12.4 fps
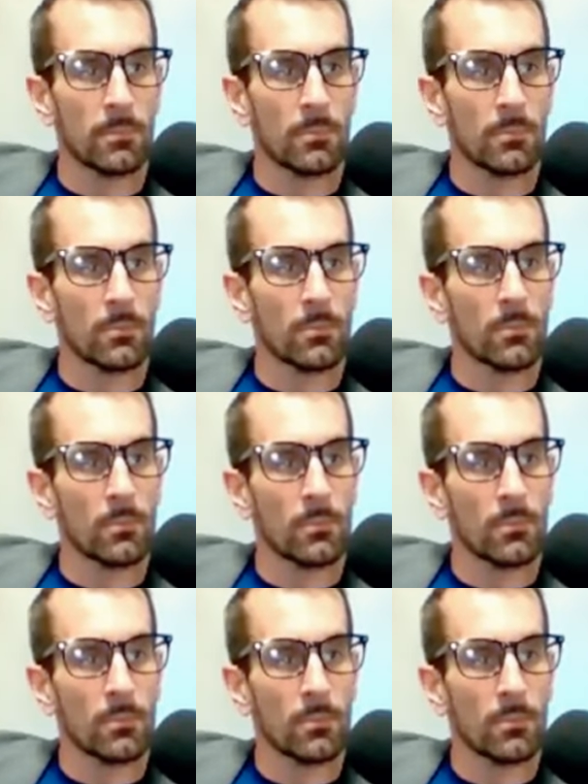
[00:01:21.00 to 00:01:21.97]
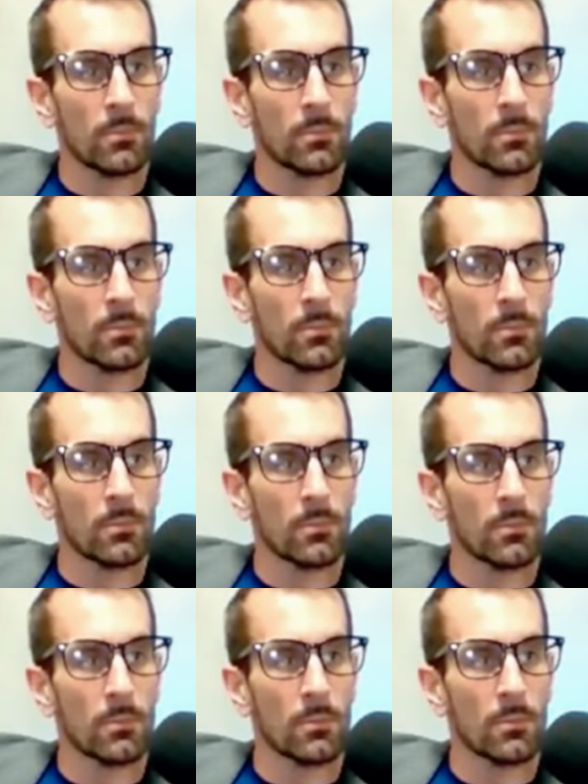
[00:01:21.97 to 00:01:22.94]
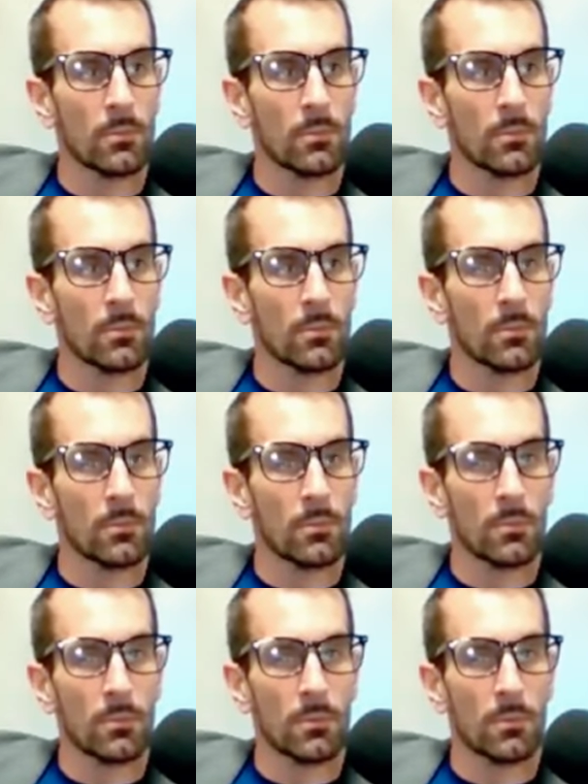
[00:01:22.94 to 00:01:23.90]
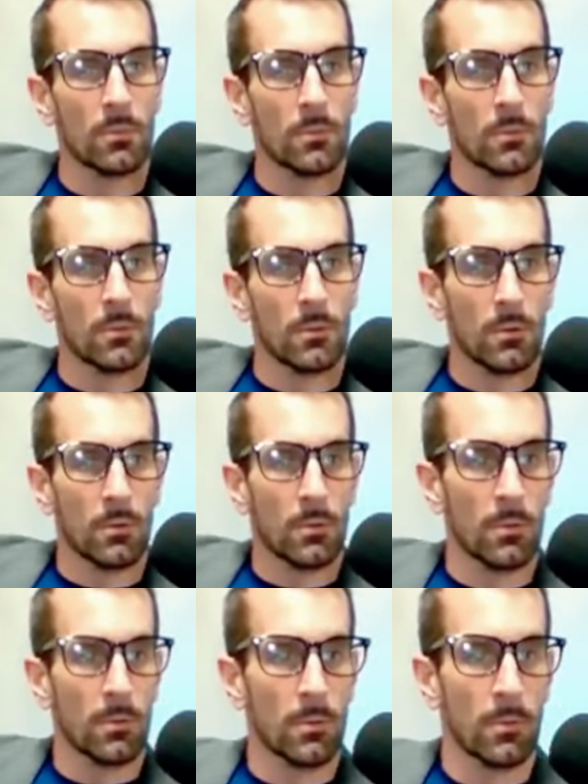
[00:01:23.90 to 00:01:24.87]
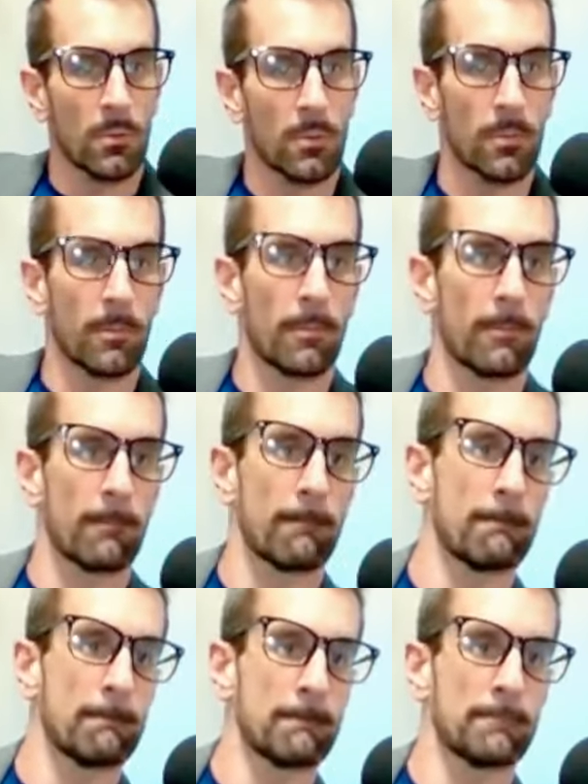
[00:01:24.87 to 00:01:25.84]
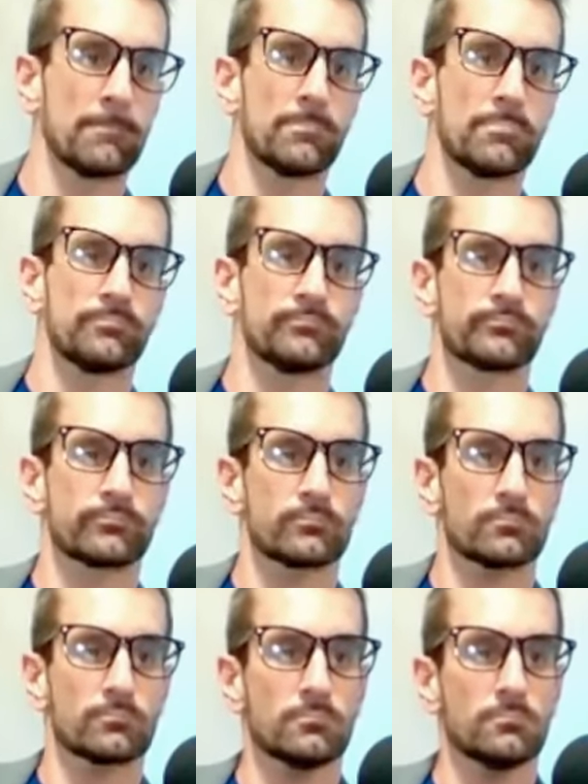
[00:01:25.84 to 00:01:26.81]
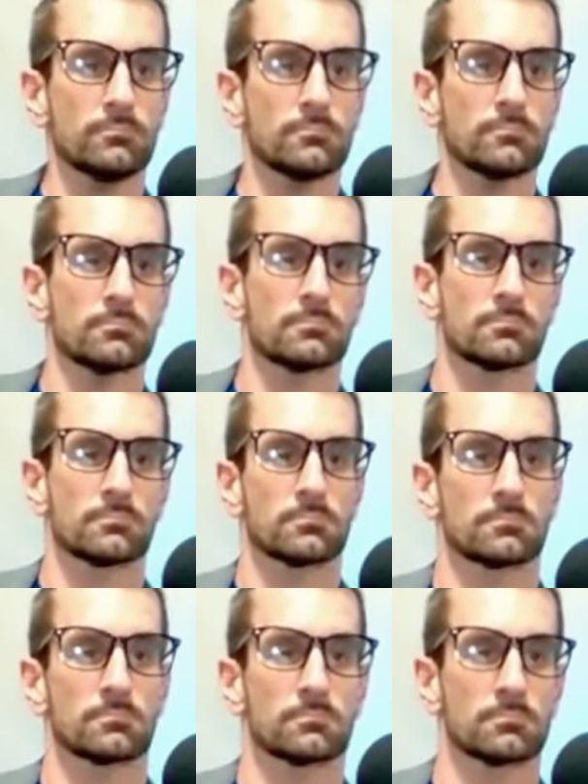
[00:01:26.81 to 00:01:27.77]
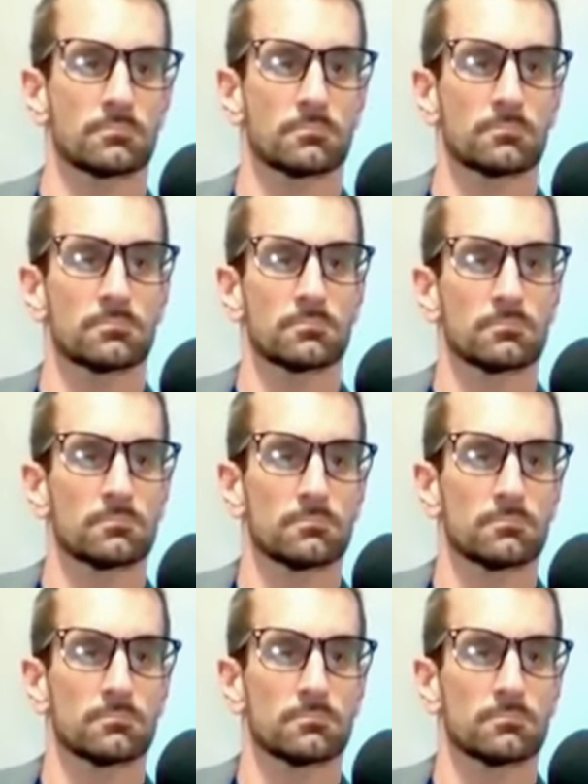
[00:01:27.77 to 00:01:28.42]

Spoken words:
No words are spoken by the person on screen.